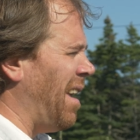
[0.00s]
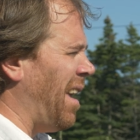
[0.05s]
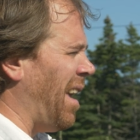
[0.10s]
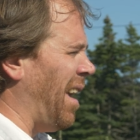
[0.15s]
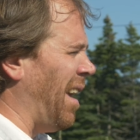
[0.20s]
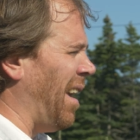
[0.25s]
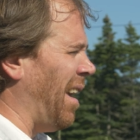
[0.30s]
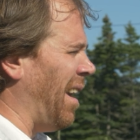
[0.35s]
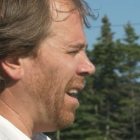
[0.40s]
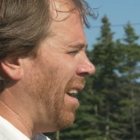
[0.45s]

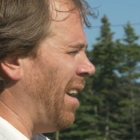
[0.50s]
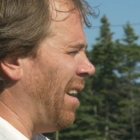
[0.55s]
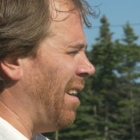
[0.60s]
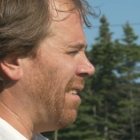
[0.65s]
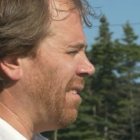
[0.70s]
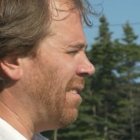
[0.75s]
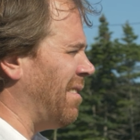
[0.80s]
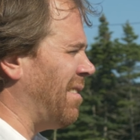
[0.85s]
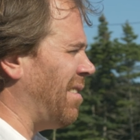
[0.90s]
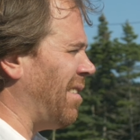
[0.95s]

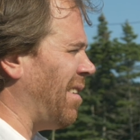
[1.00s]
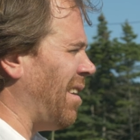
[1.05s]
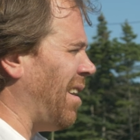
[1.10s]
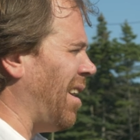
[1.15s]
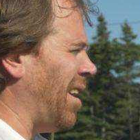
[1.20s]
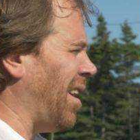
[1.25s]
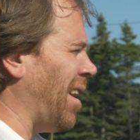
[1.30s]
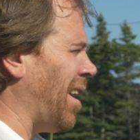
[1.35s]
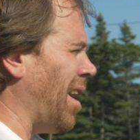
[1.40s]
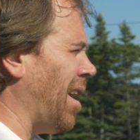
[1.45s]
and
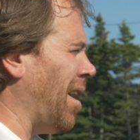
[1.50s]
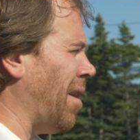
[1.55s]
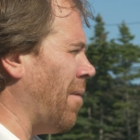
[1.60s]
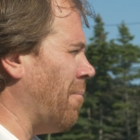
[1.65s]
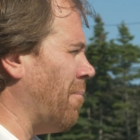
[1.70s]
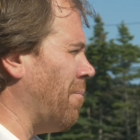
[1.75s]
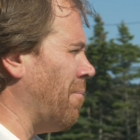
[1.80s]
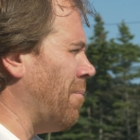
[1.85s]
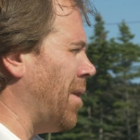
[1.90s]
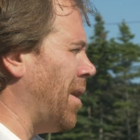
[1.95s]
I
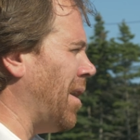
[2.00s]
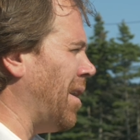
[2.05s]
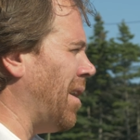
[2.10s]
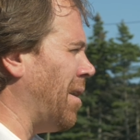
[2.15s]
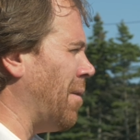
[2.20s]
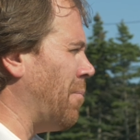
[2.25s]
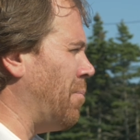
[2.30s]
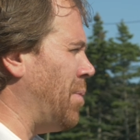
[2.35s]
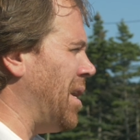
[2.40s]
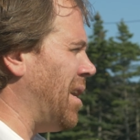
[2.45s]
am
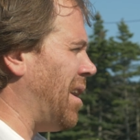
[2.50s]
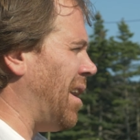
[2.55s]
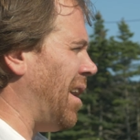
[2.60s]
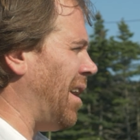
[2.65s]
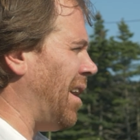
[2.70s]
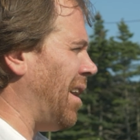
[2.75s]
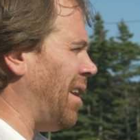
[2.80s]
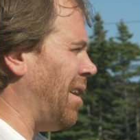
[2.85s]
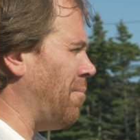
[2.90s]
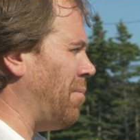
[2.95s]

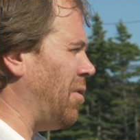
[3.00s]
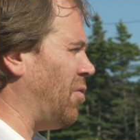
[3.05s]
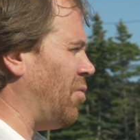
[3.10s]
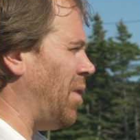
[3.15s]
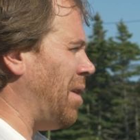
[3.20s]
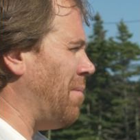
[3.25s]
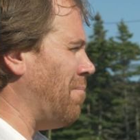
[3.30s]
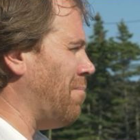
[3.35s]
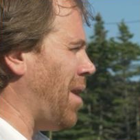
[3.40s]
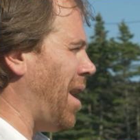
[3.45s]
peaking
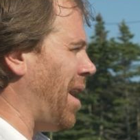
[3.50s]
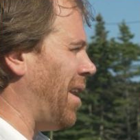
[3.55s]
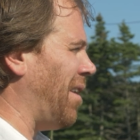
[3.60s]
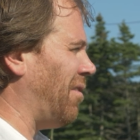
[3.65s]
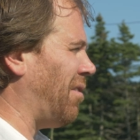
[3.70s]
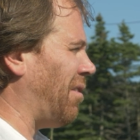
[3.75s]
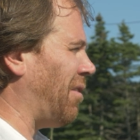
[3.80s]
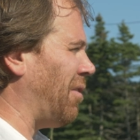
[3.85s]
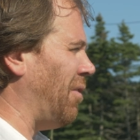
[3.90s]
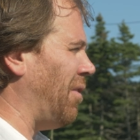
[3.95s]
between
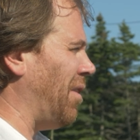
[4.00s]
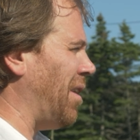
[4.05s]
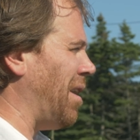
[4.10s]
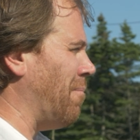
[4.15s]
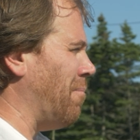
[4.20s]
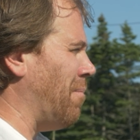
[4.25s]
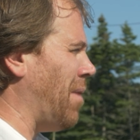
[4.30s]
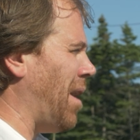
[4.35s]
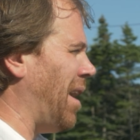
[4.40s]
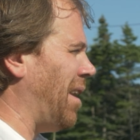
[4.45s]
minus 30
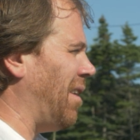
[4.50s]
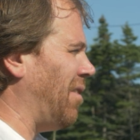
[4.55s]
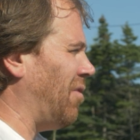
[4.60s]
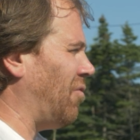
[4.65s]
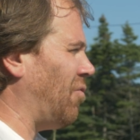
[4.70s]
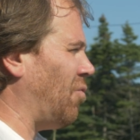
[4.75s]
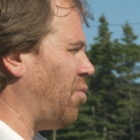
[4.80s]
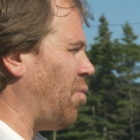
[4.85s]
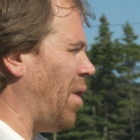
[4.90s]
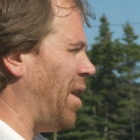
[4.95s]
and
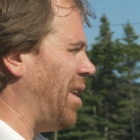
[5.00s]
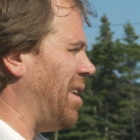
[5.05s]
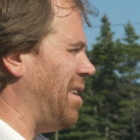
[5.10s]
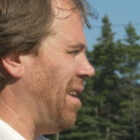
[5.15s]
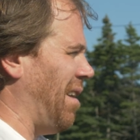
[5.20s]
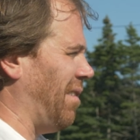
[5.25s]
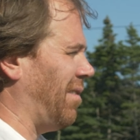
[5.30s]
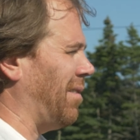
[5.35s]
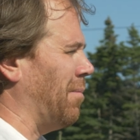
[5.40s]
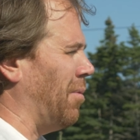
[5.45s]
minus 20
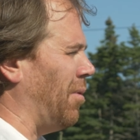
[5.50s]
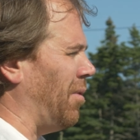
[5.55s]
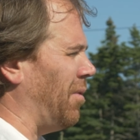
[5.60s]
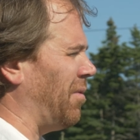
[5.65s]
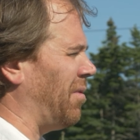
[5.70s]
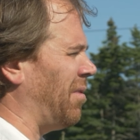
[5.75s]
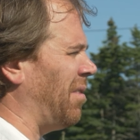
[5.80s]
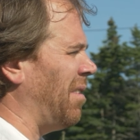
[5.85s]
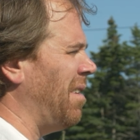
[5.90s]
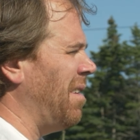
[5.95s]

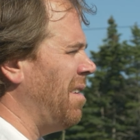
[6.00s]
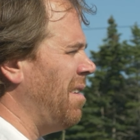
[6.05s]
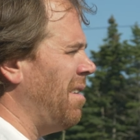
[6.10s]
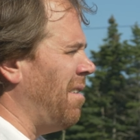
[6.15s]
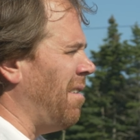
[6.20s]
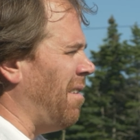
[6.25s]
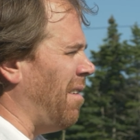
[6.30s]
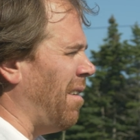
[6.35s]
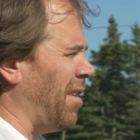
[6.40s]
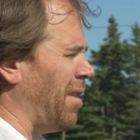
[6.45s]
decibels
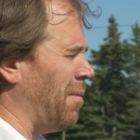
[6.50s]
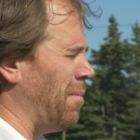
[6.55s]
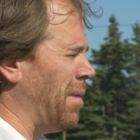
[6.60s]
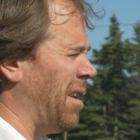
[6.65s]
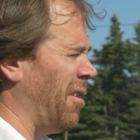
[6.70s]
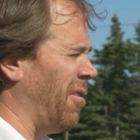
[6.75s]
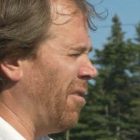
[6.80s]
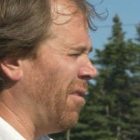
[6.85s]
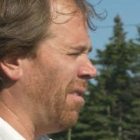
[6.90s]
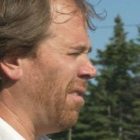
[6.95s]
on the
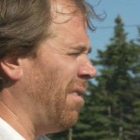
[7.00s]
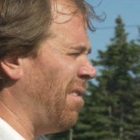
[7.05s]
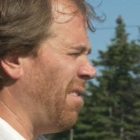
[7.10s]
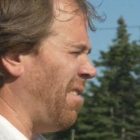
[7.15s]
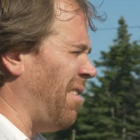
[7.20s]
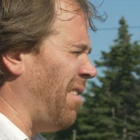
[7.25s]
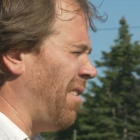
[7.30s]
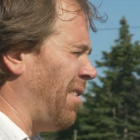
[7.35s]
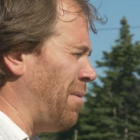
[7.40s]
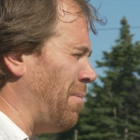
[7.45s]
meter
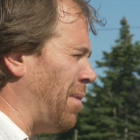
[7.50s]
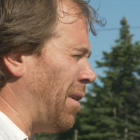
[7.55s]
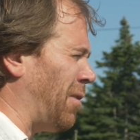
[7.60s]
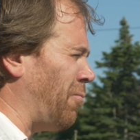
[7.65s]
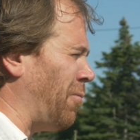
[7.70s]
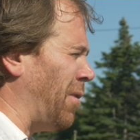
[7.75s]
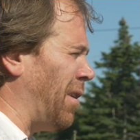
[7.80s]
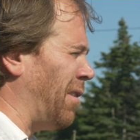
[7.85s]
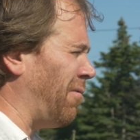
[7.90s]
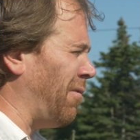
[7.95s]
on the
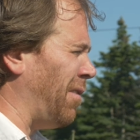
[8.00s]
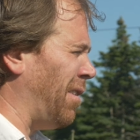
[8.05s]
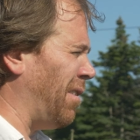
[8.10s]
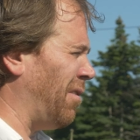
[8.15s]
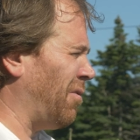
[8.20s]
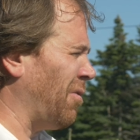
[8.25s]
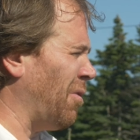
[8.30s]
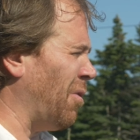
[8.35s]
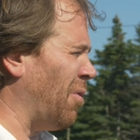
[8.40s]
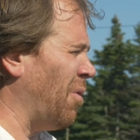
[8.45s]
MixPre 3.
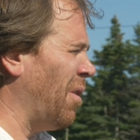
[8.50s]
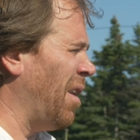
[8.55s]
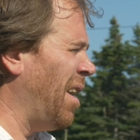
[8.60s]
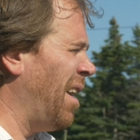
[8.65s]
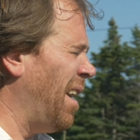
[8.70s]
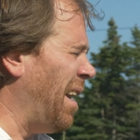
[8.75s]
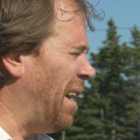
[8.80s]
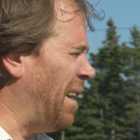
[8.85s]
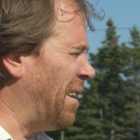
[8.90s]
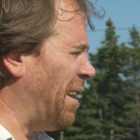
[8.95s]
So
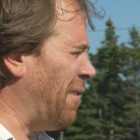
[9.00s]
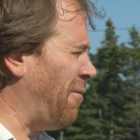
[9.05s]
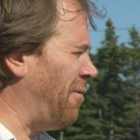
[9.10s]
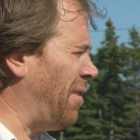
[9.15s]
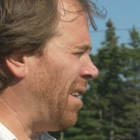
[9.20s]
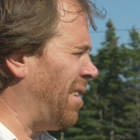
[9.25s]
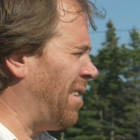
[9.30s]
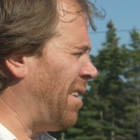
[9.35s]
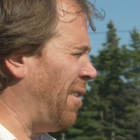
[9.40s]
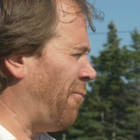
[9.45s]
a
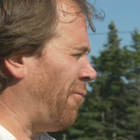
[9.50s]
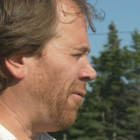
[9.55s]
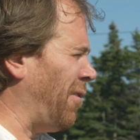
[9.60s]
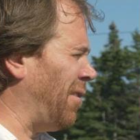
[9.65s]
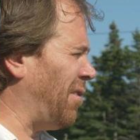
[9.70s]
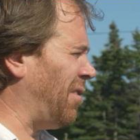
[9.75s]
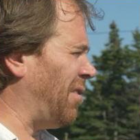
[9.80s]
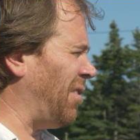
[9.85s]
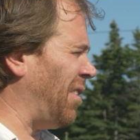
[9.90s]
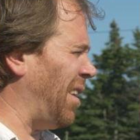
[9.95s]
definite
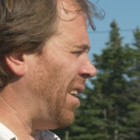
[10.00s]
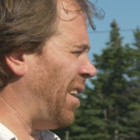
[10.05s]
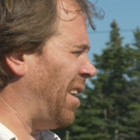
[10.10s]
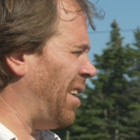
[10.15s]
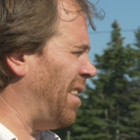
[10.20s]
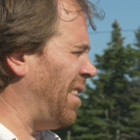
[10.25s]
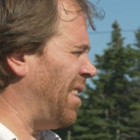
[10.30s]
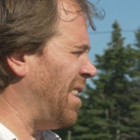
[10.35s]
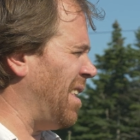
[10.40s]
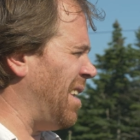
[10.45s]
difference
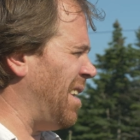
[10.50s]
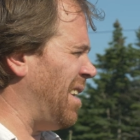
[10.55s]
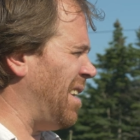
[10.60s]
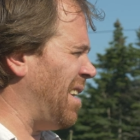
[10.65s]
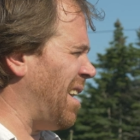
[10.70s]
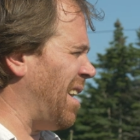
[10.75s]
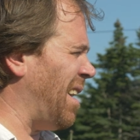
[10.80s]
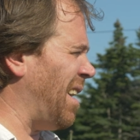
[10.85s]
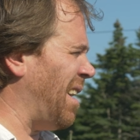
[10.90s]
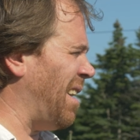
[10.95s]
in the